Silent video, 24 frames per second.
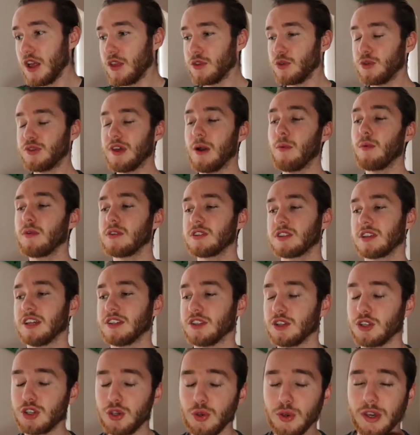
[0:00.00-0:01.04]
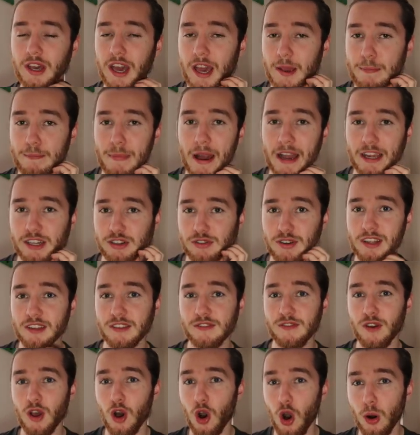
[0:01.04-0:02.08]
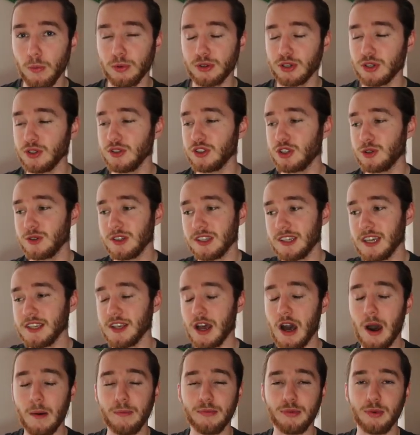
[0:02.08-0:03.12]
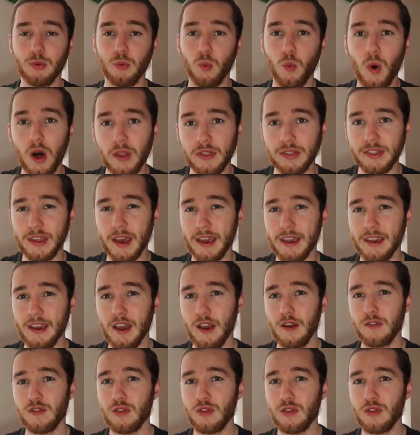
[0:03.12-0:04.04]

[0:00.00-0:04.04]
You then want to select the UK bank transfer option. So it says up to 1 day.